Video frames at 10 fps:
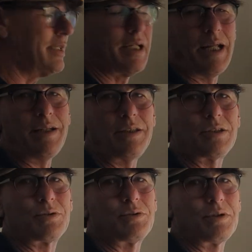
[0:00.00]
in a candy
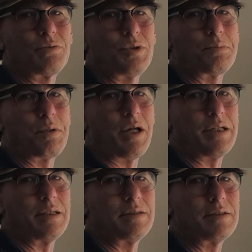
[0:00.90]
store with
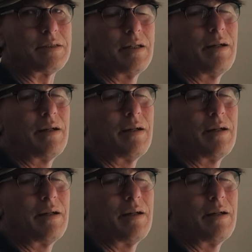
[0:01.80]
plugins,